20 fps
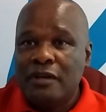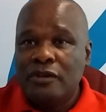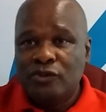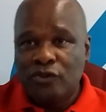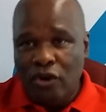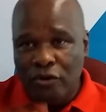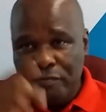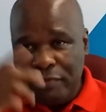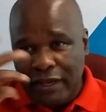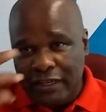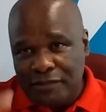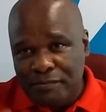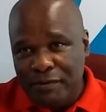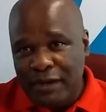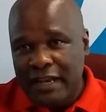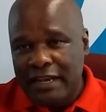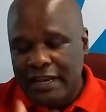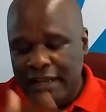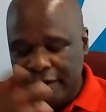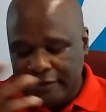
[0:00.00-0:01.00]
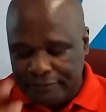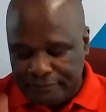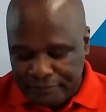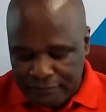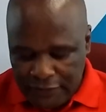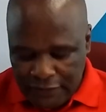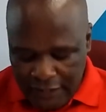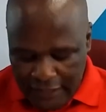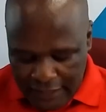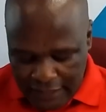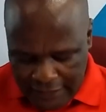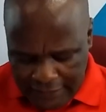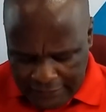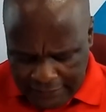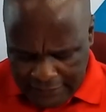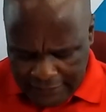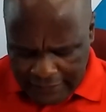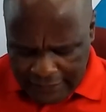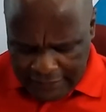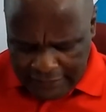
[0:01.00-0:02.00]
So I'll be explaining in
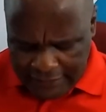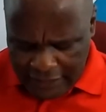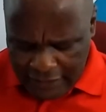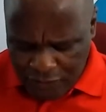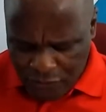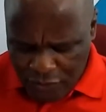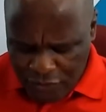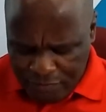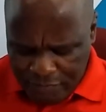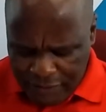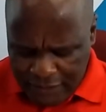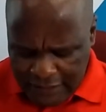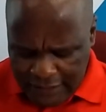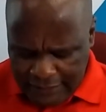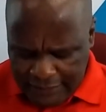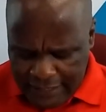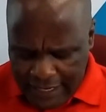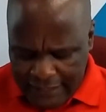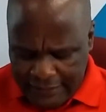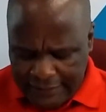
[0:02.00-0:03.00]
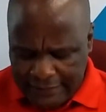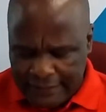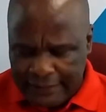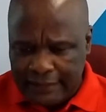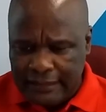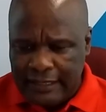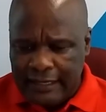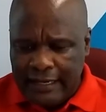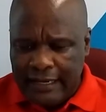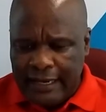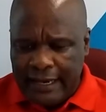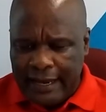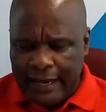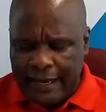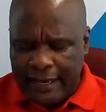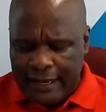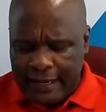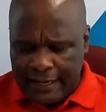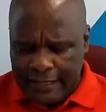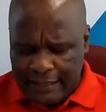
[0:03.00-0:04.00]
this series, as we'll be discussing
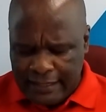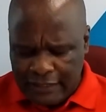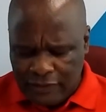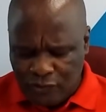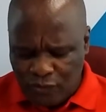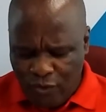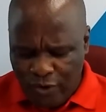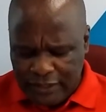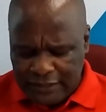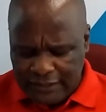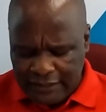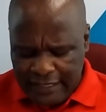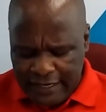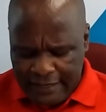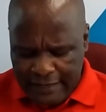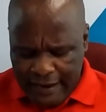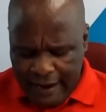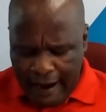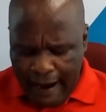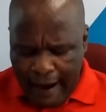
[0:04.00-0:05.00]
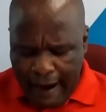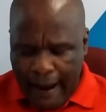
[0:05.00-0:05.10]
this question.